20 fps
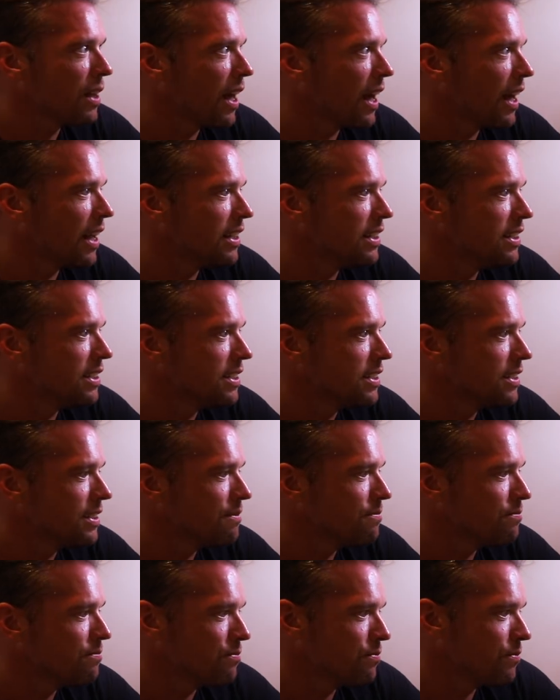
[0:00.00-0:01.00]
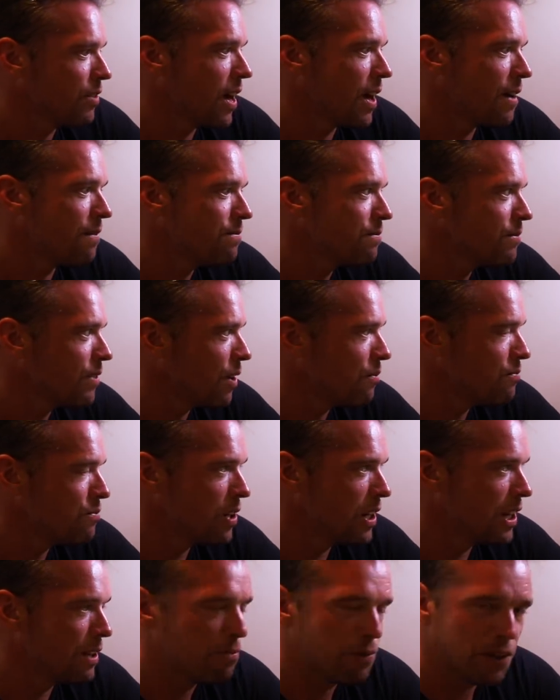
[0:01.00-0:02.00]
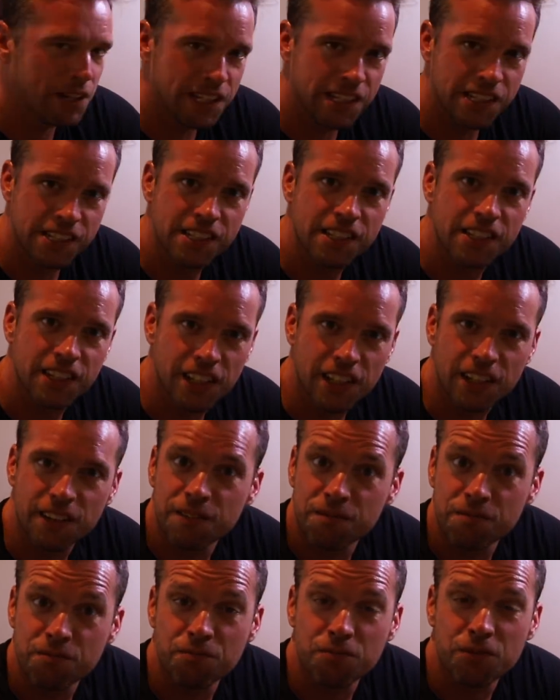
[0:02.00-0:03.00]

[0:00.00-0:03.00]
And yeah, I'm really pleased that